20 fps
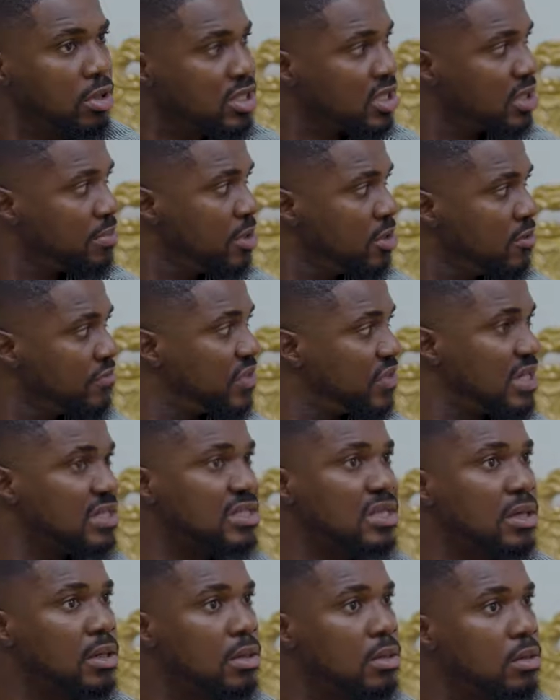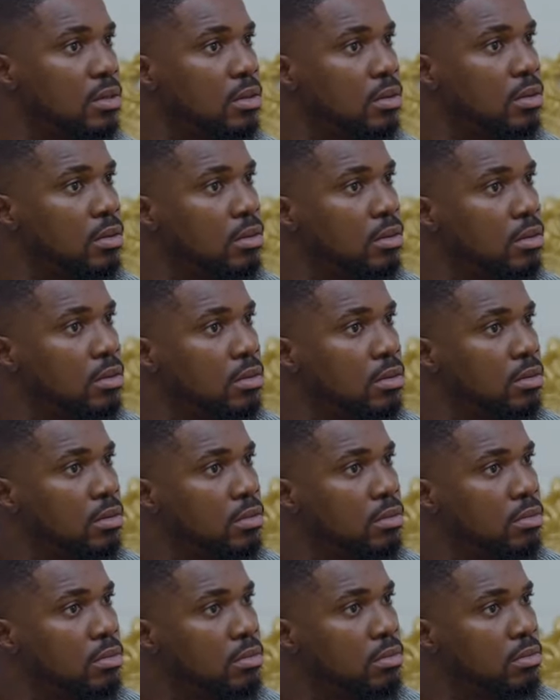What's the meaning of this?
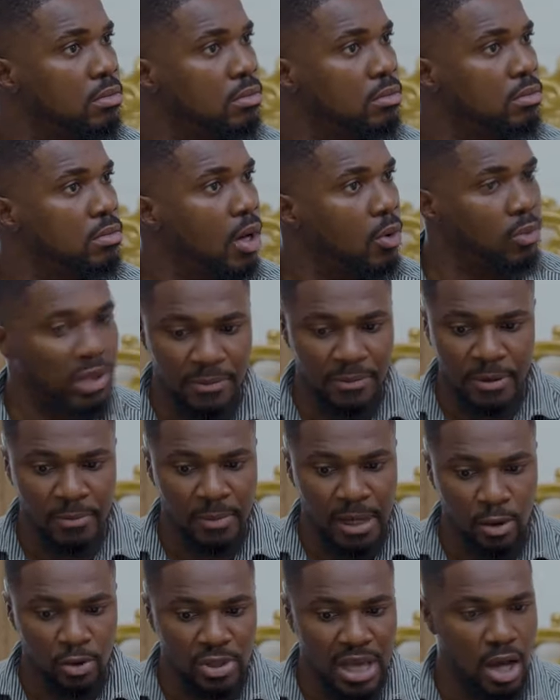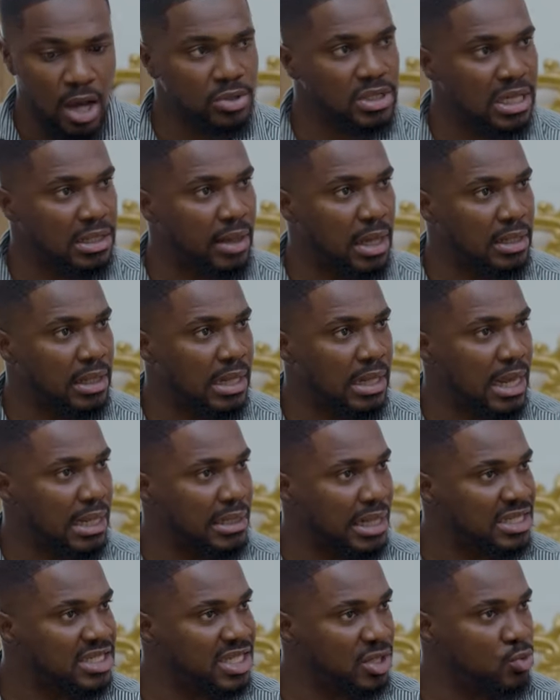How will I be in my own house and
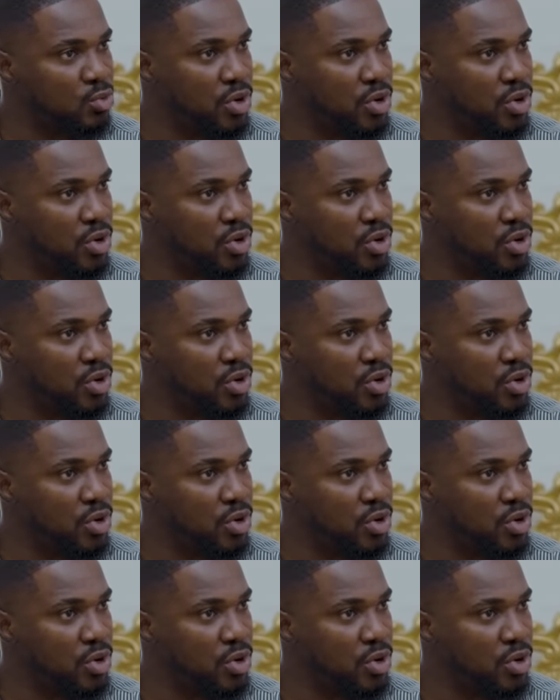answer